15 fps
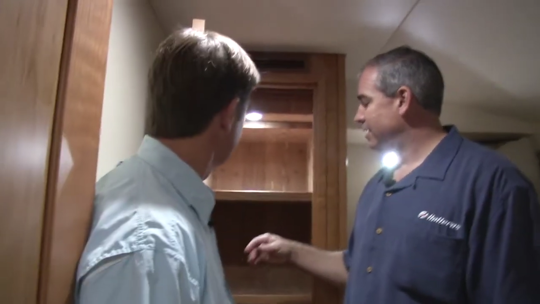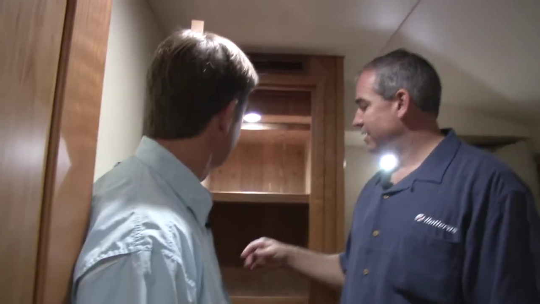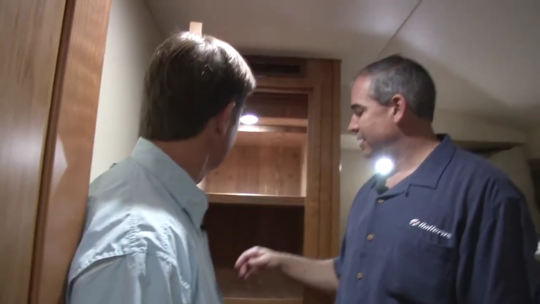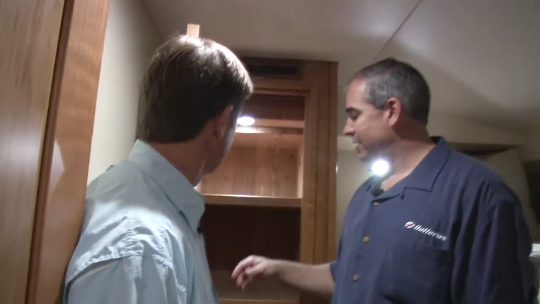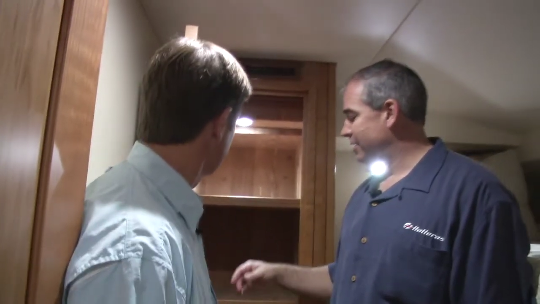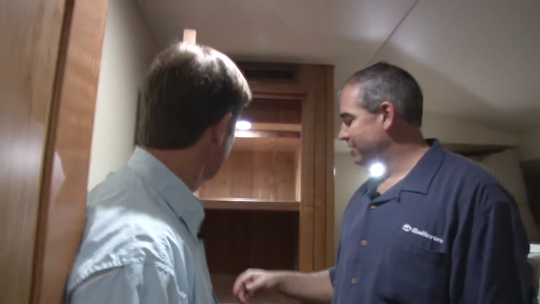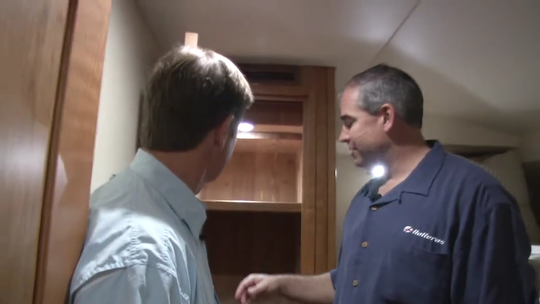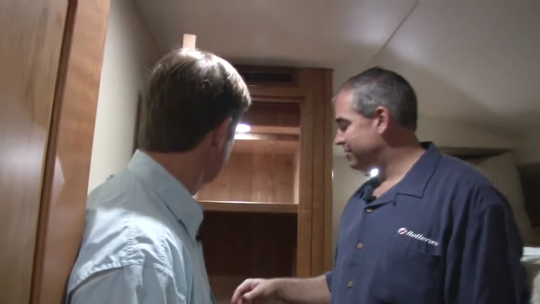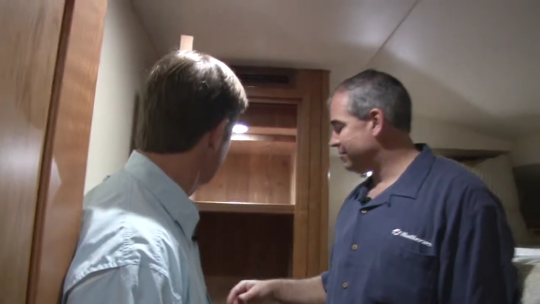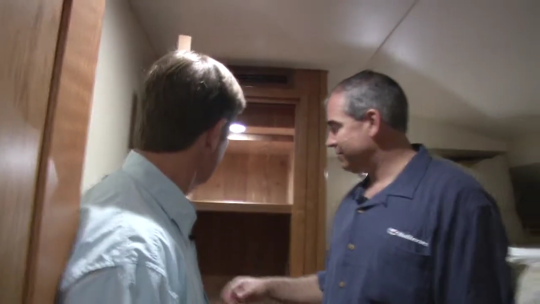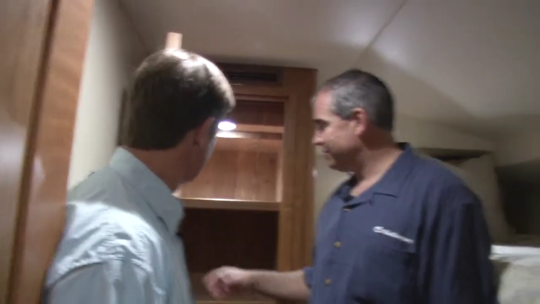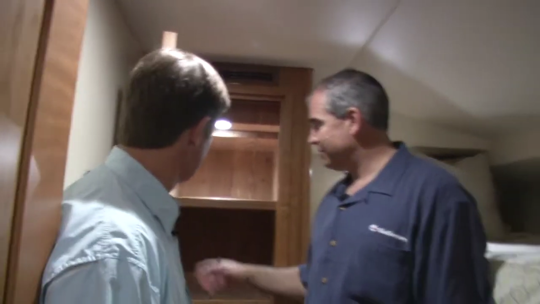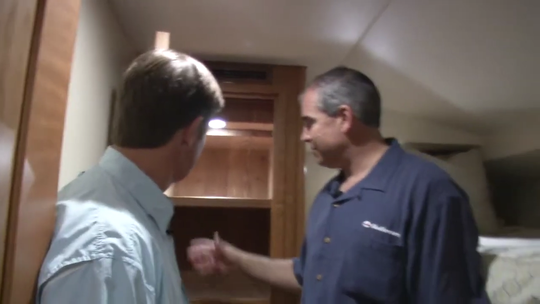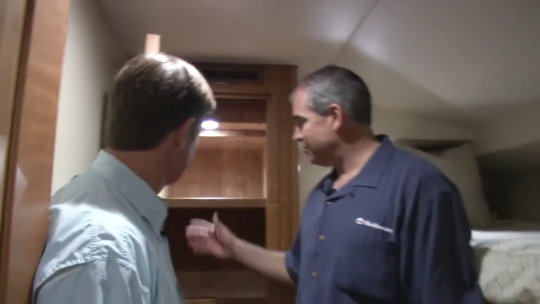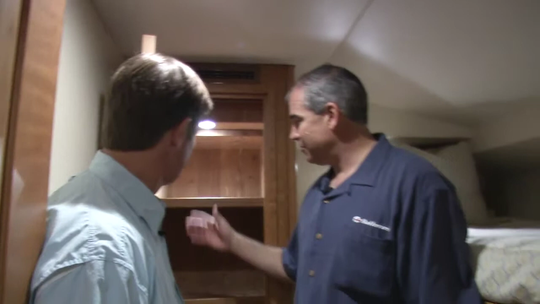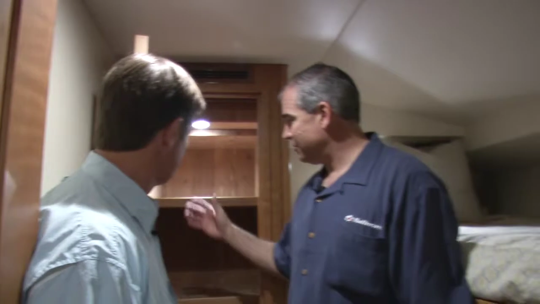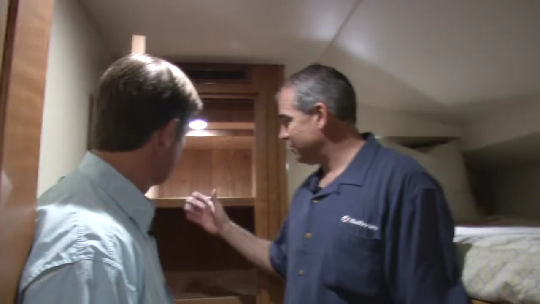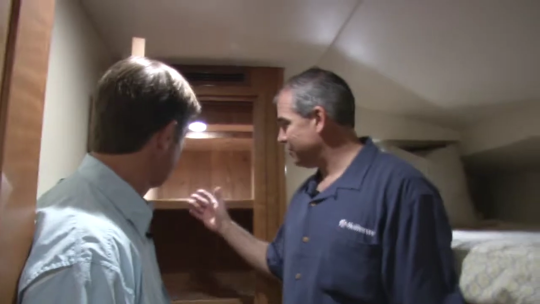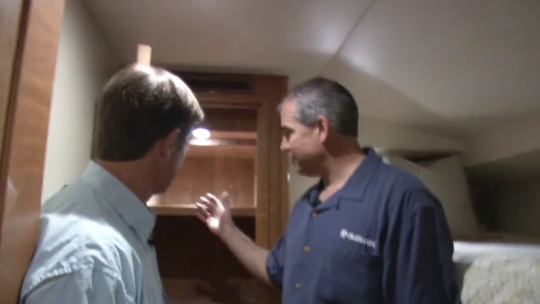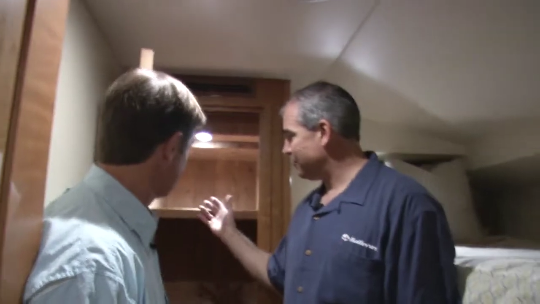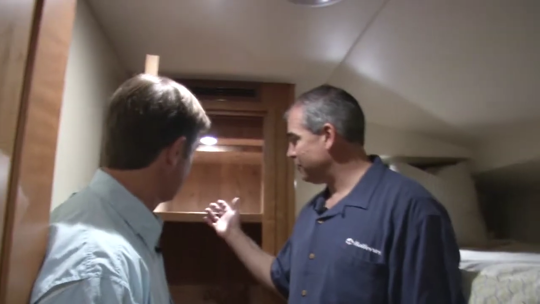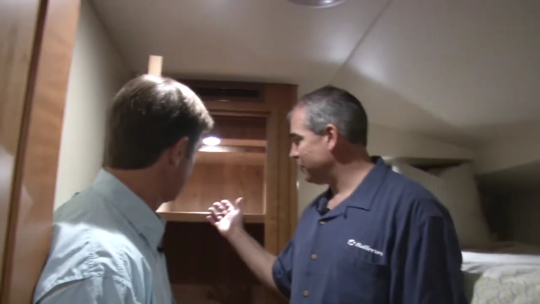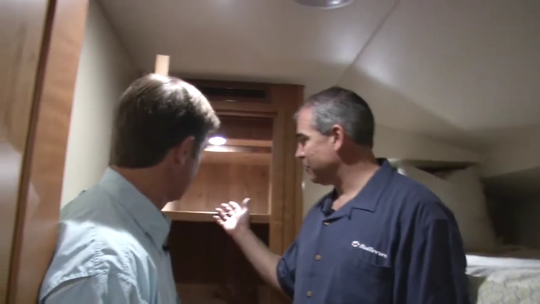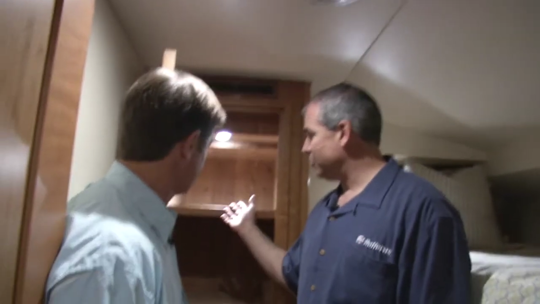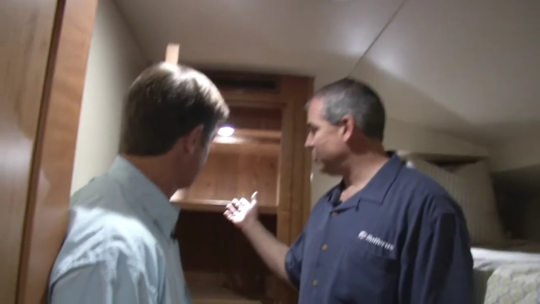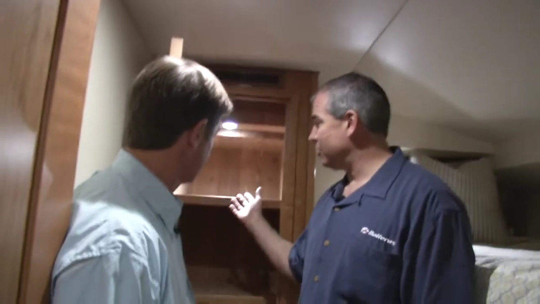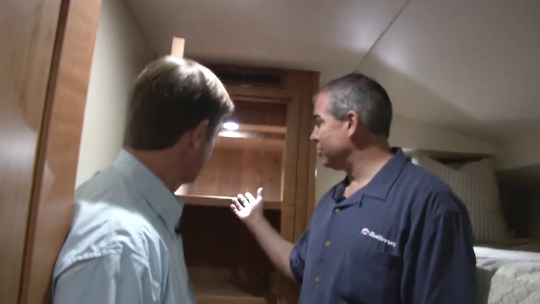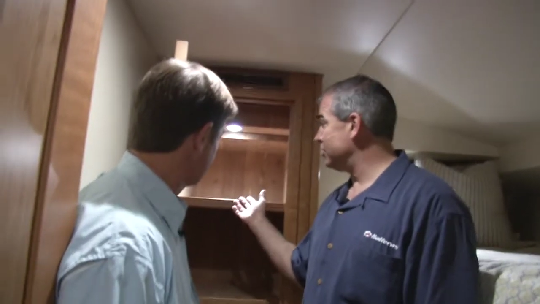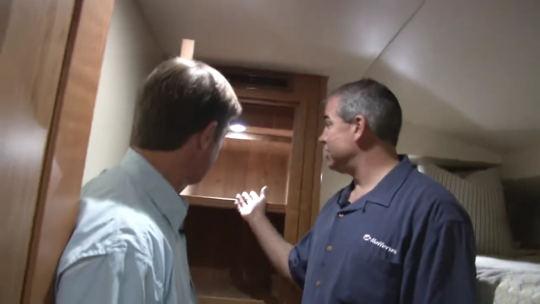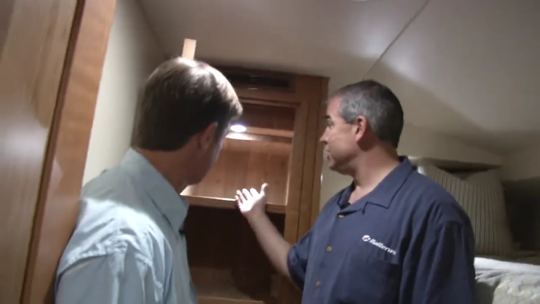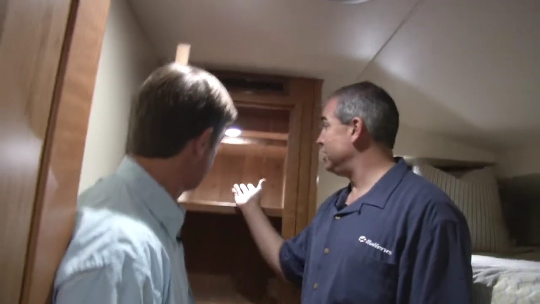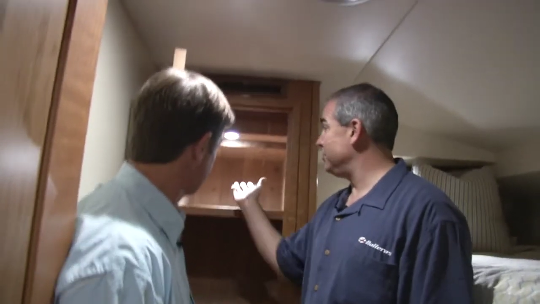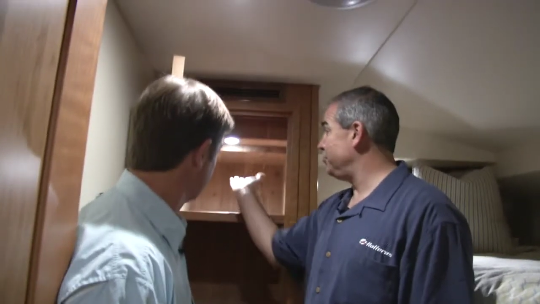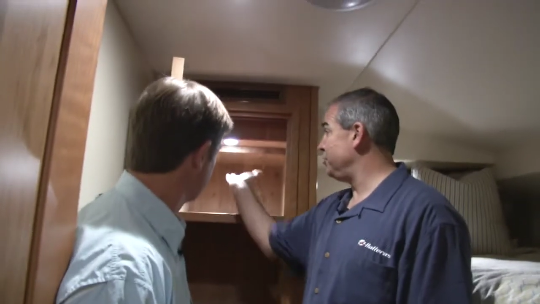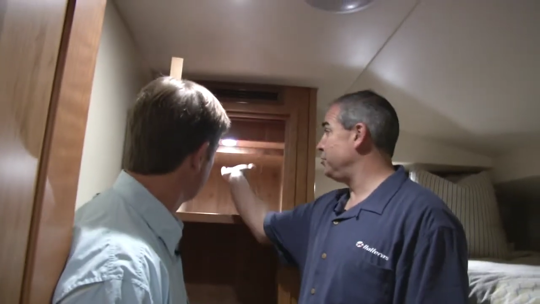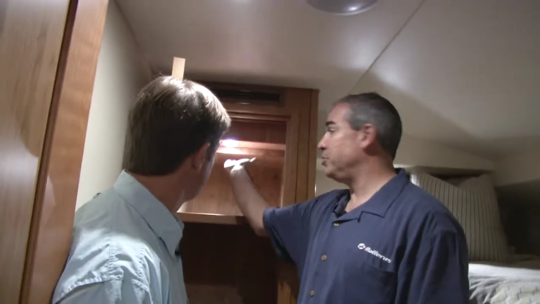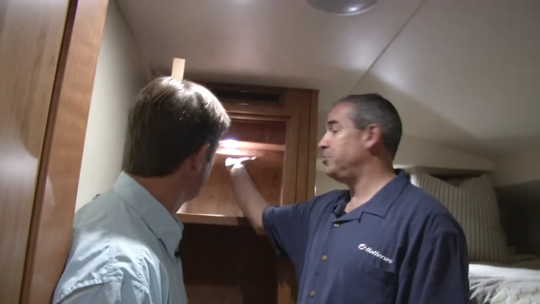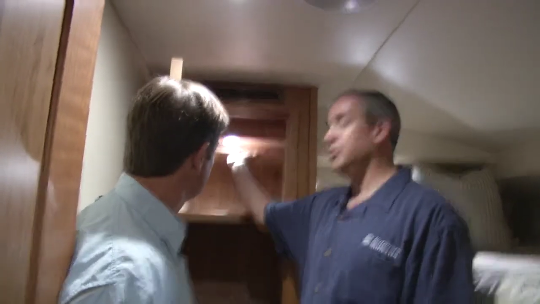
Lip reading: is for the longest time people